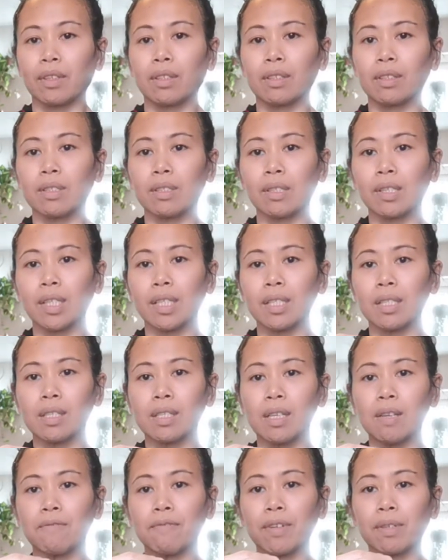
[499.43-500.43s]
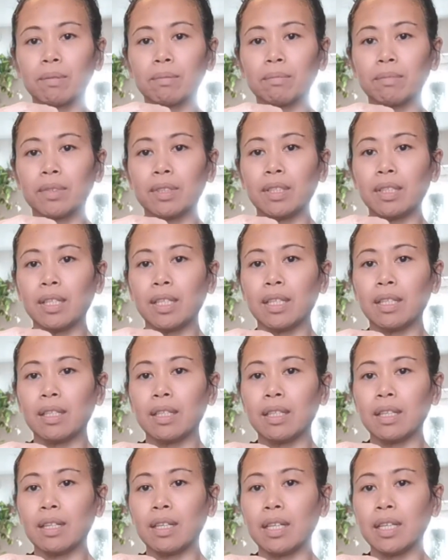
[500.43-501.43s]
so you can see from the
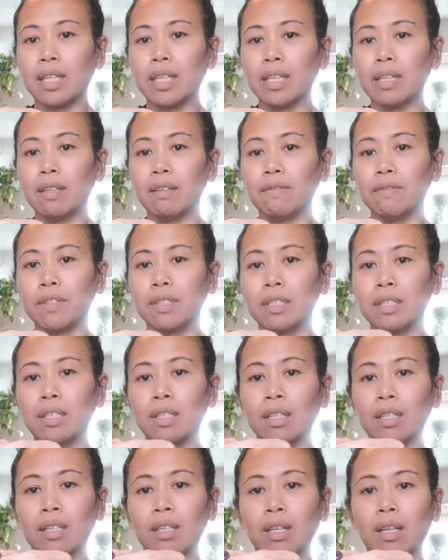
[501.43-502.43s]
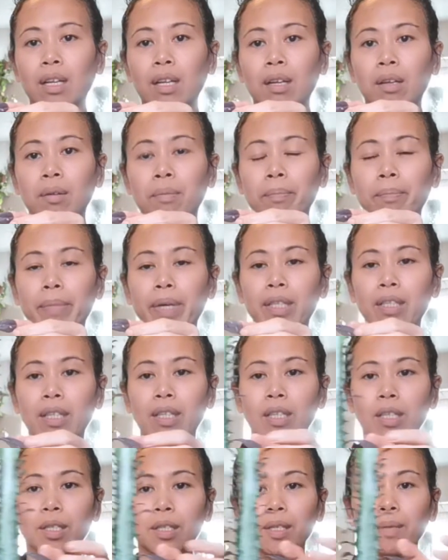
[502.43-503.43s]
leaves. But
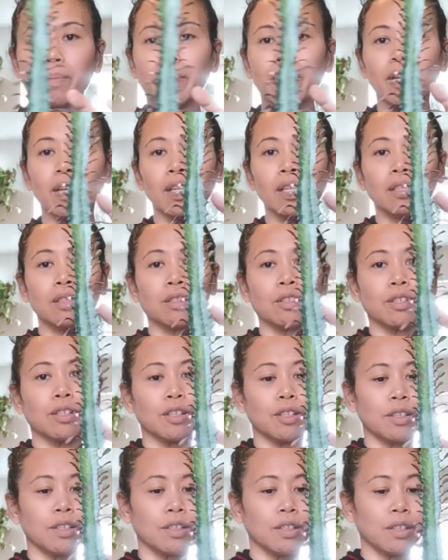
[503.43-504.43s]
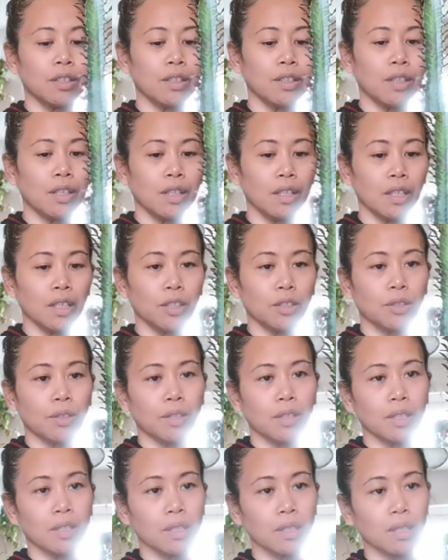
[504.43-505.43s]
in the summer, it
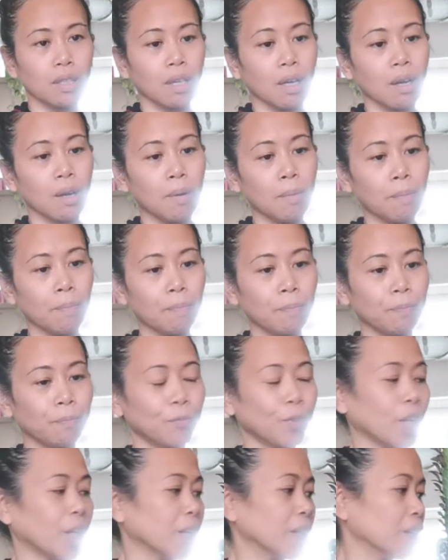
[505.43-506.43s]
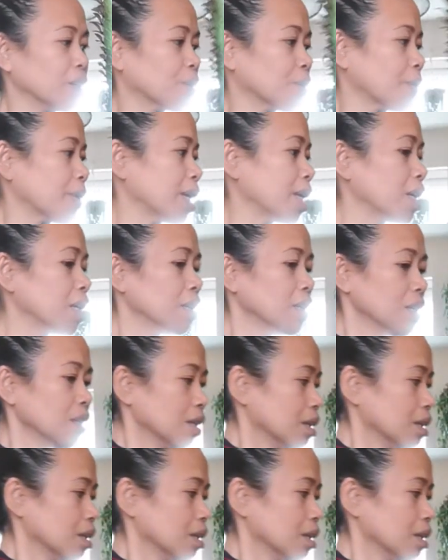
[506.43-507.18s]
turns dark green.